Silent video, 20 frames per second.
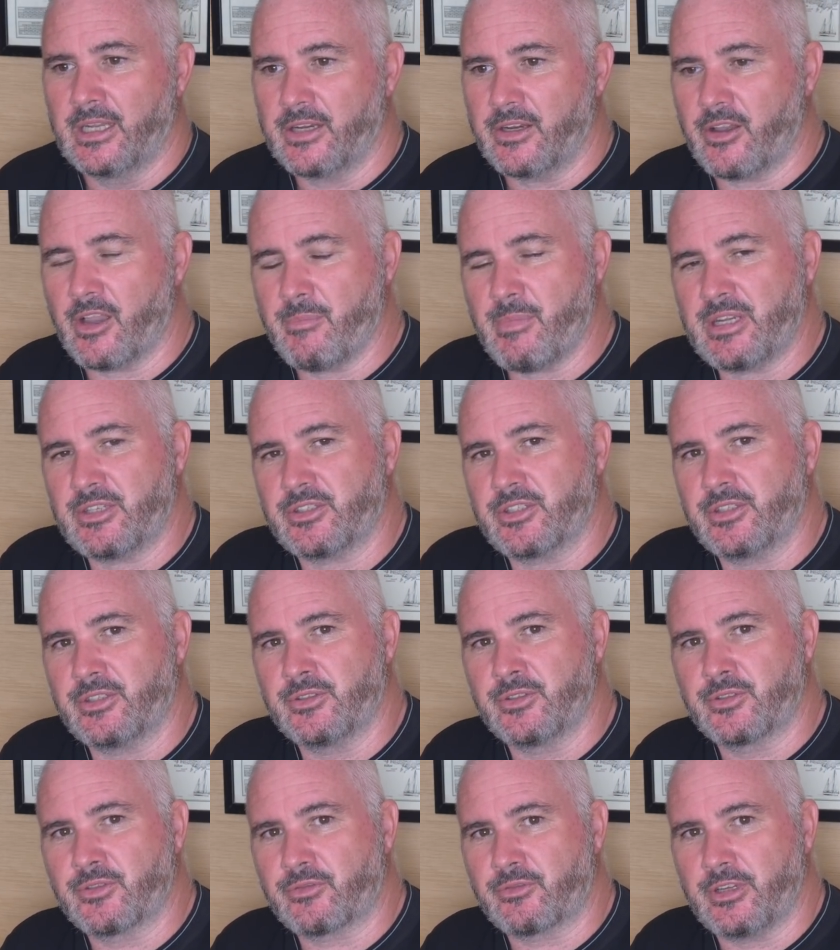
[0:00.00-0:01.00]
Now, I
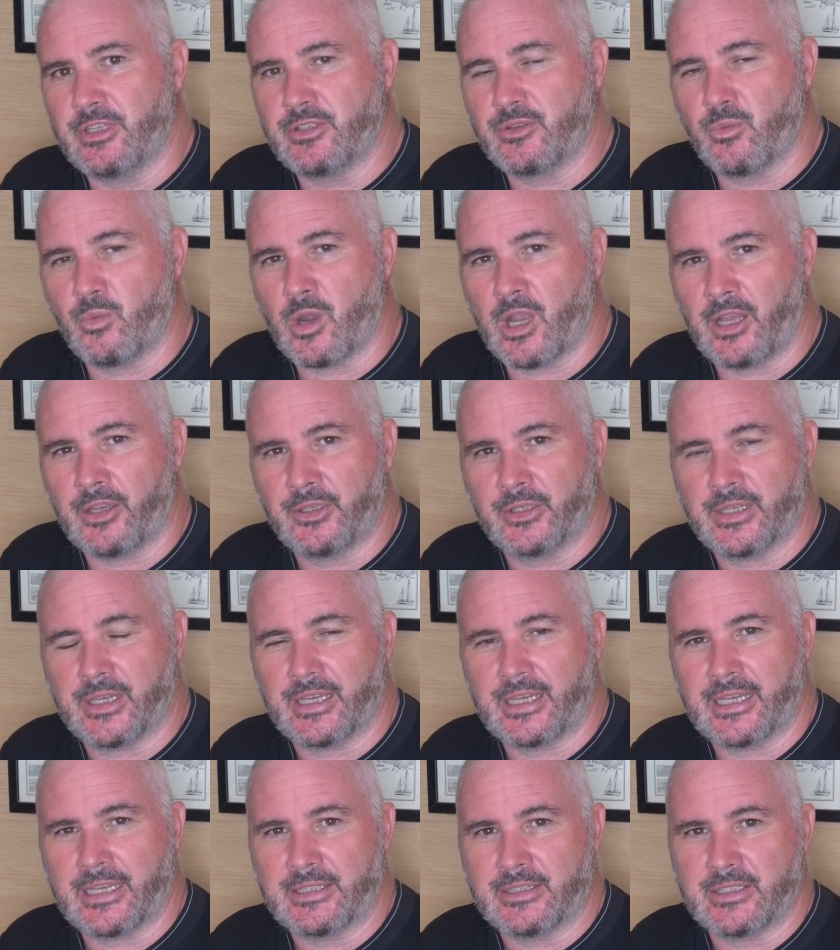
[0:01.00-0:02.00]
mentioned 3-to-1,
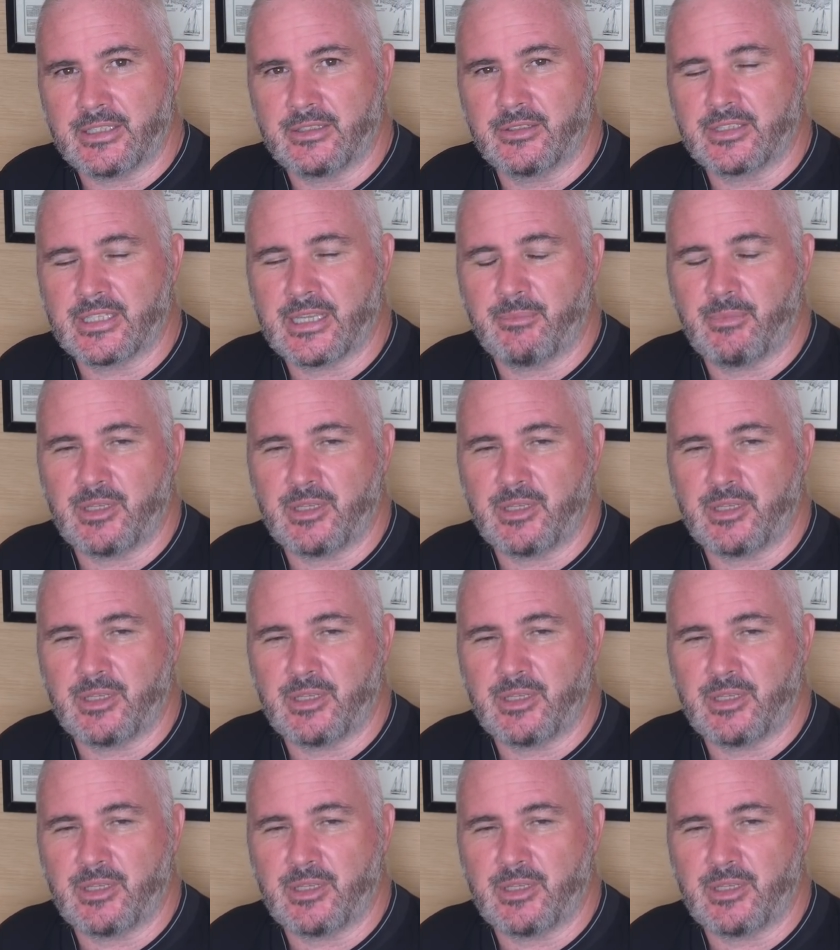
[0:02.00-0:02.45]
and in 10